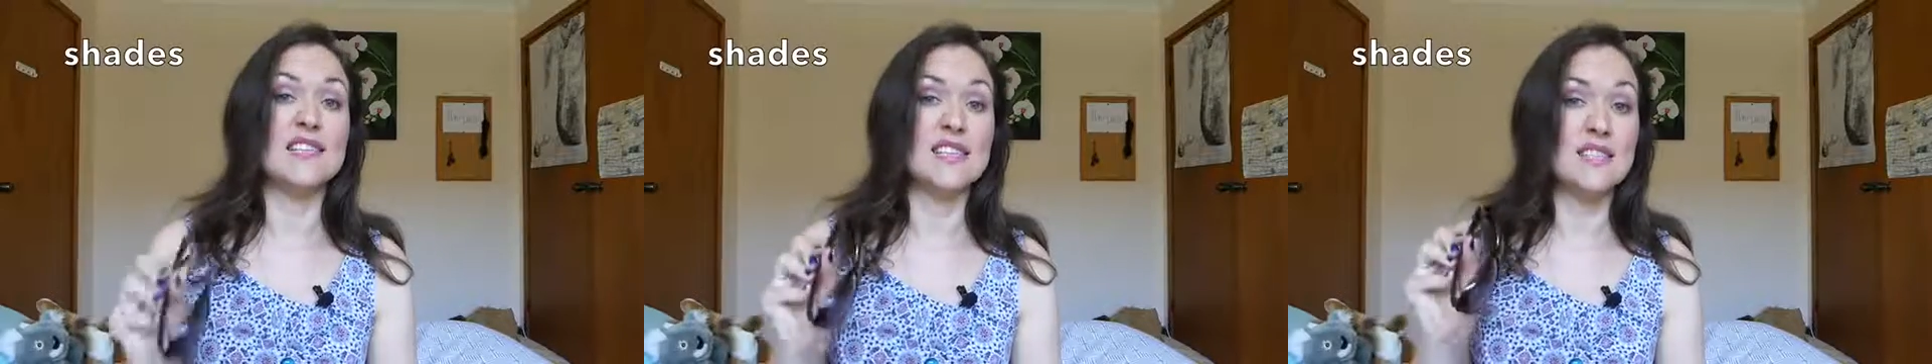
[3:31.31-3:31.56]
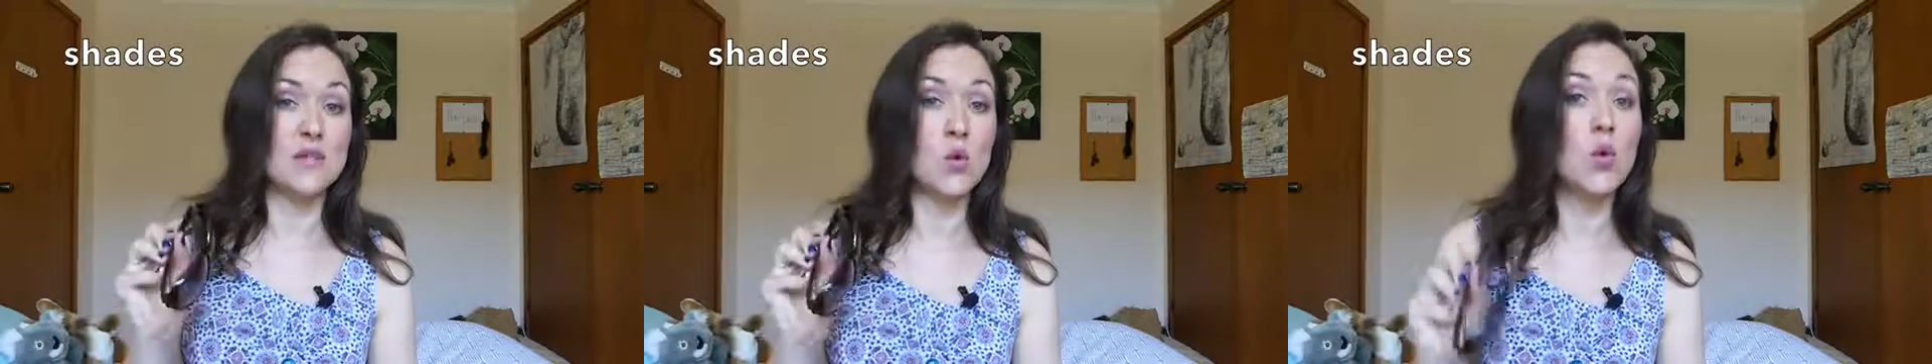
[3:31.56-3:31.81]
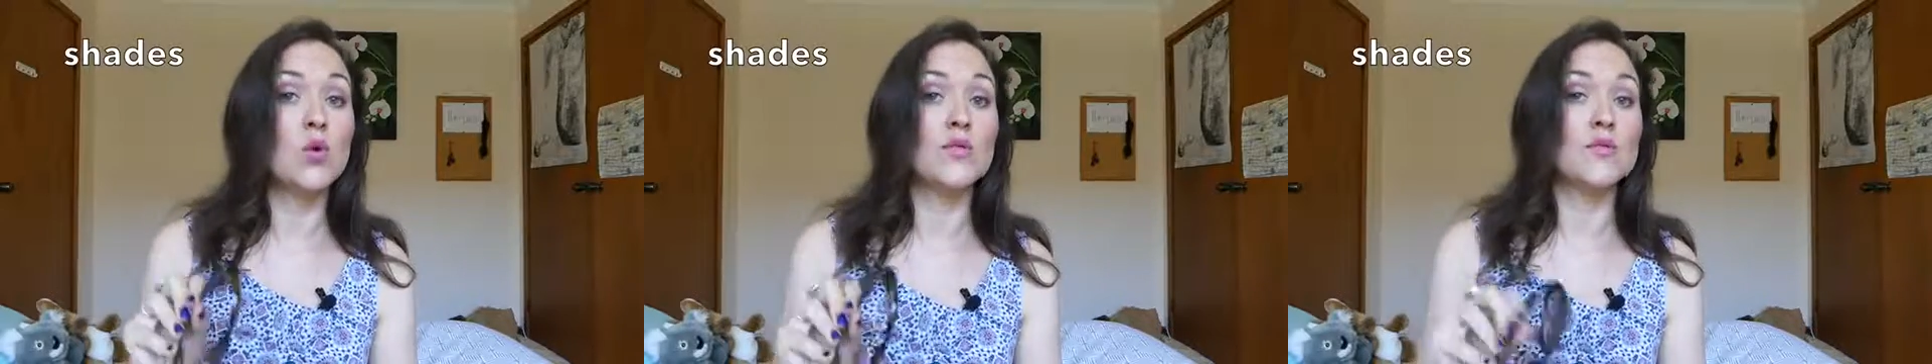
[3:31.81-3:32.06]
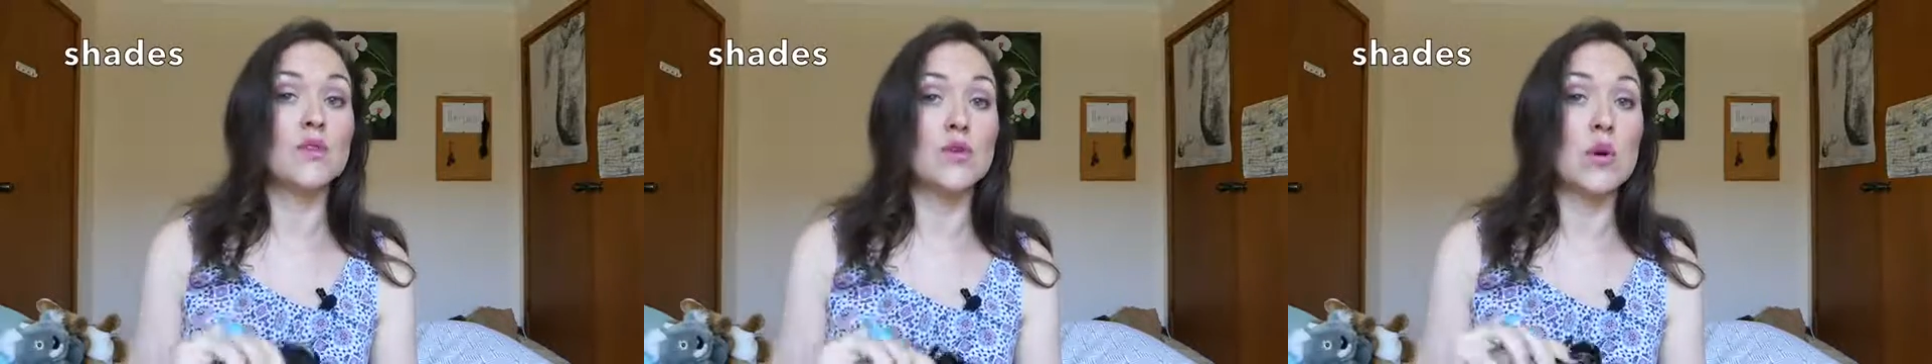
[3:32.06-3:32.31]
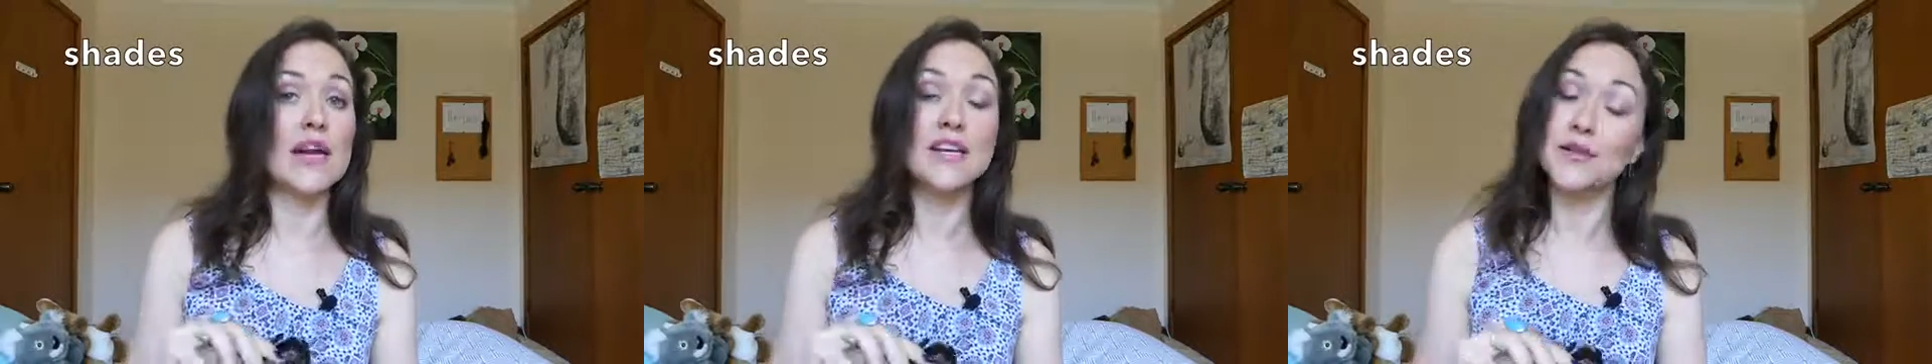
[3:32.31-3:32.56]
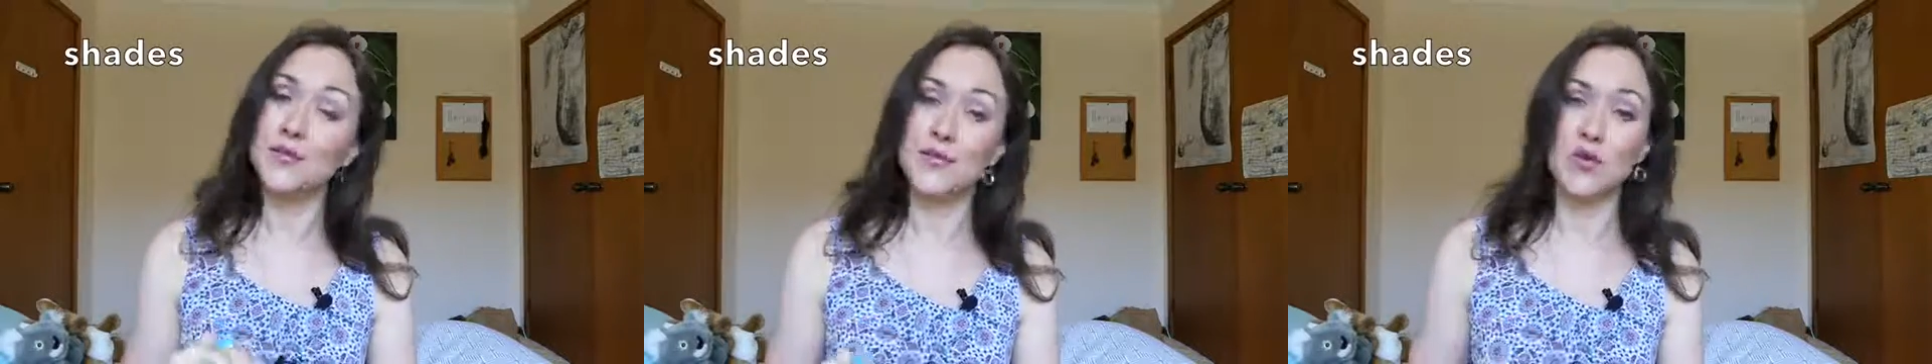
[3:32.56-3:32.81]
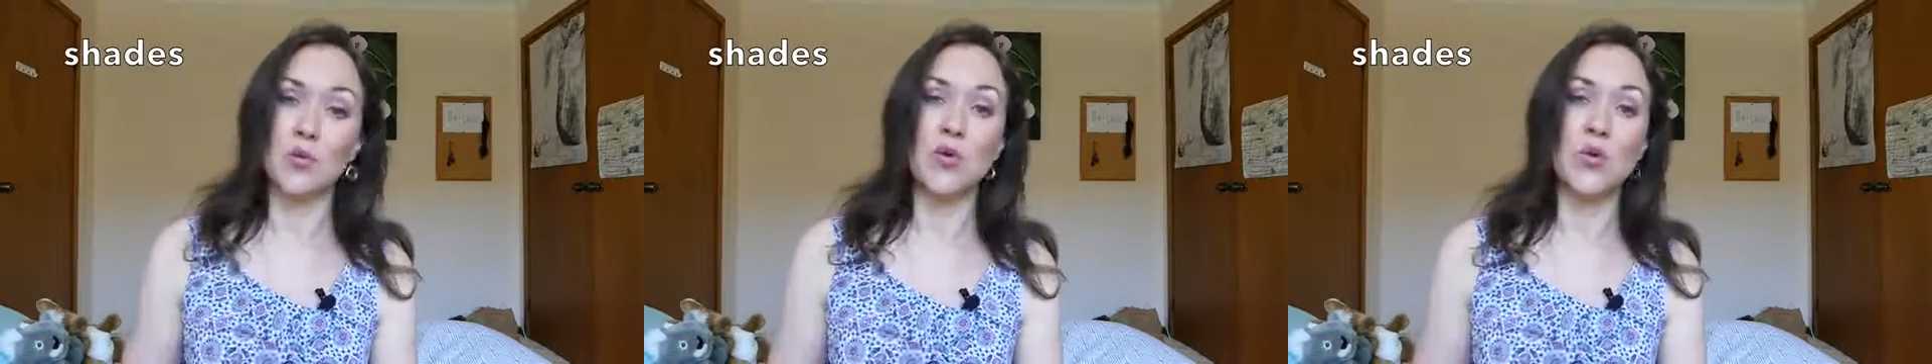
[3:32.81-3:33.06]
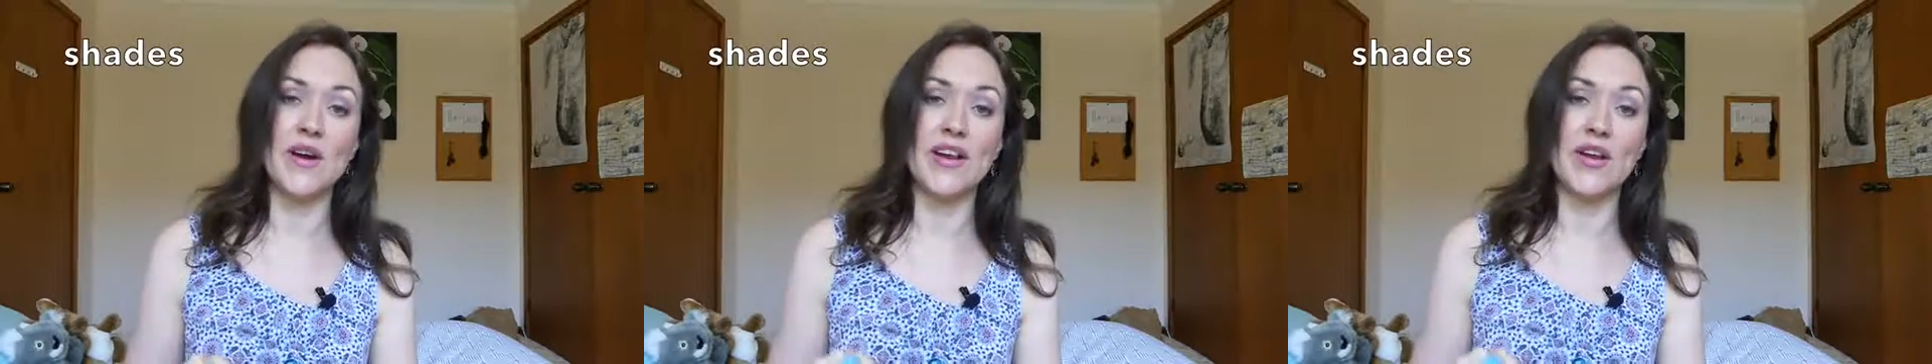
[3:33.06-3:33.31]
is also an
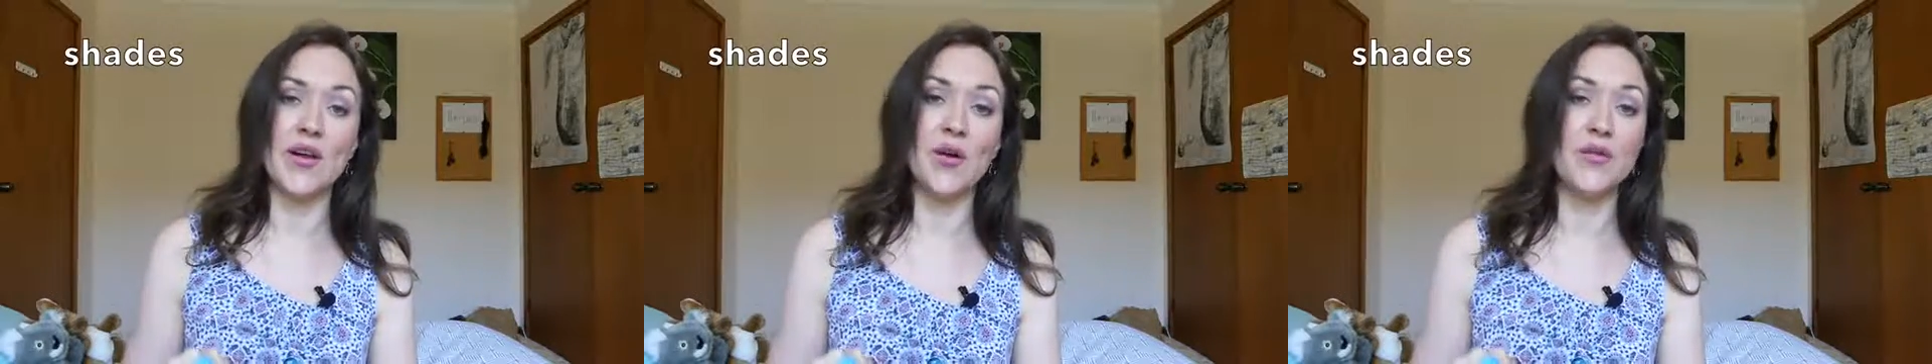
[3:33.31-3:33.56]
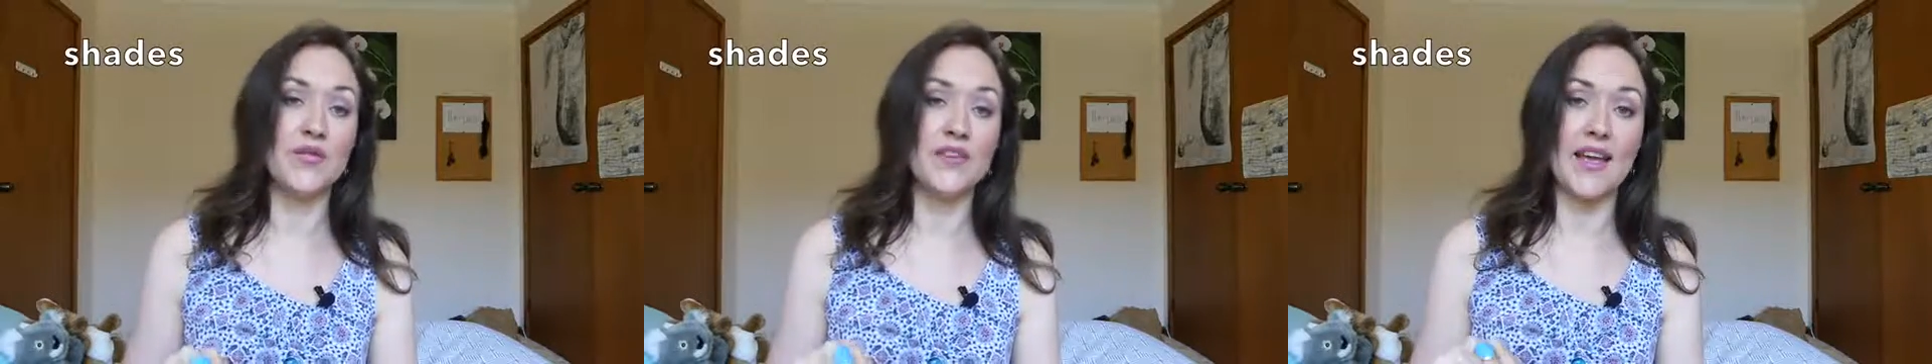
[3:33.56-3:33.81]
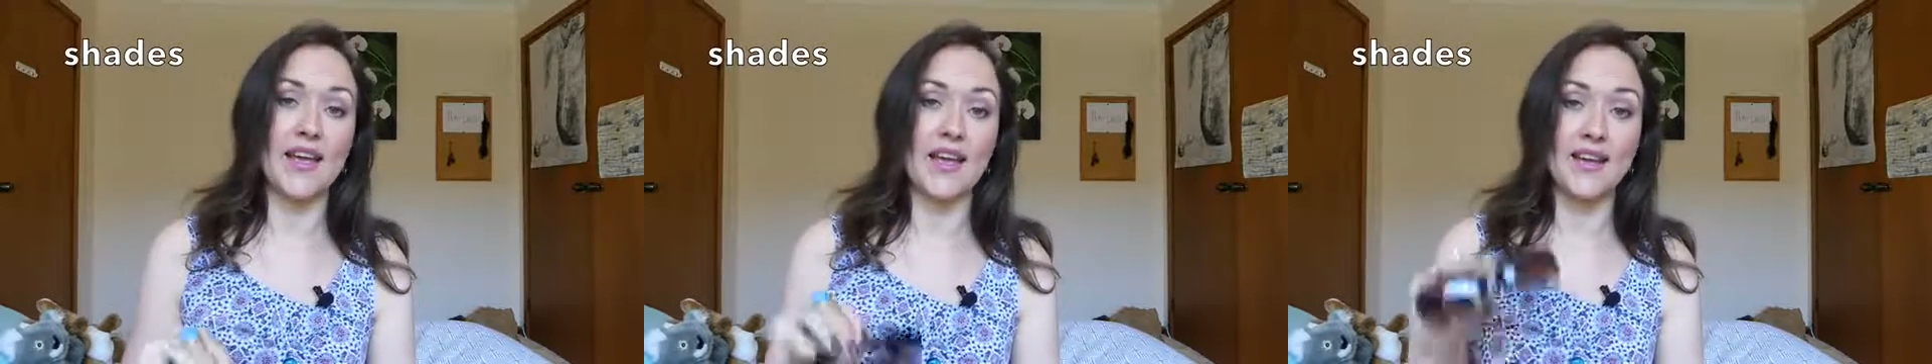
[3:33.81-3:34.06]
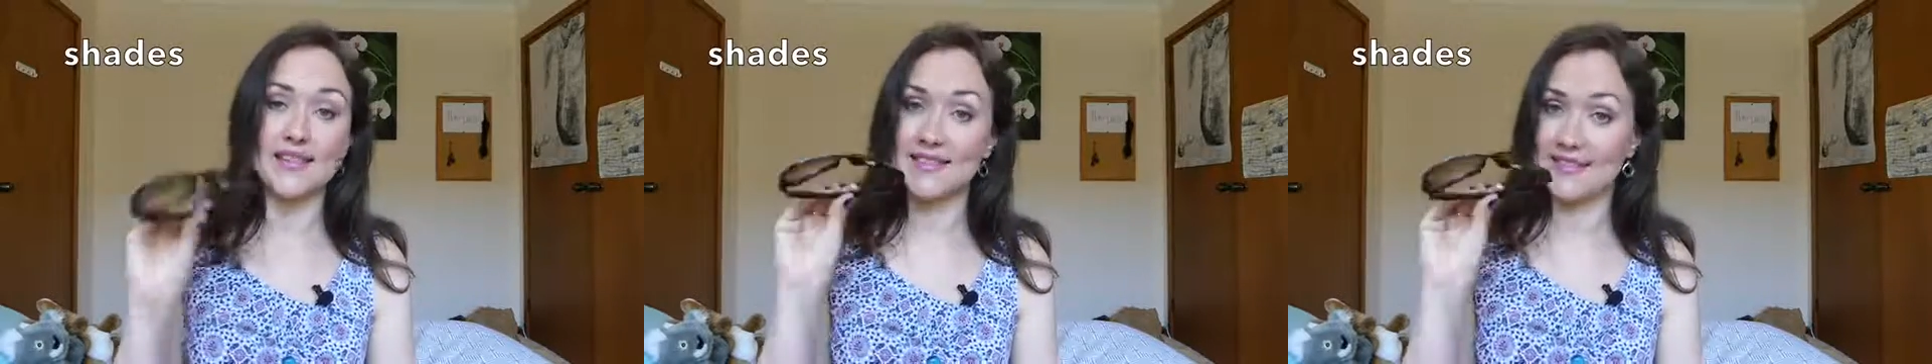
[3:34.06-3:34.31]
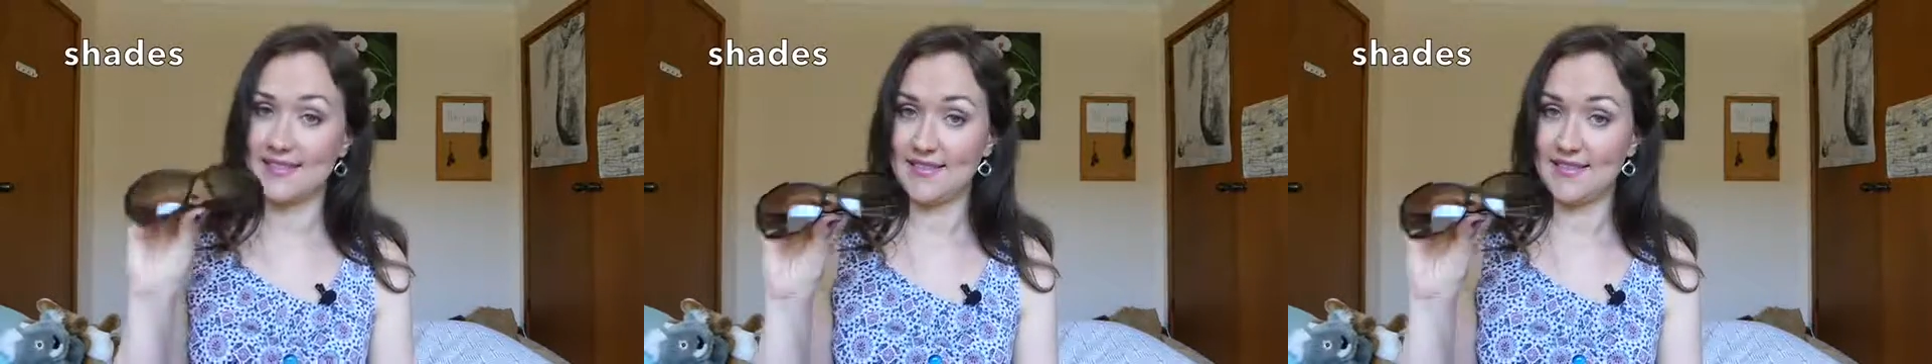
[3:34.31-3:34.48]
informal way of saying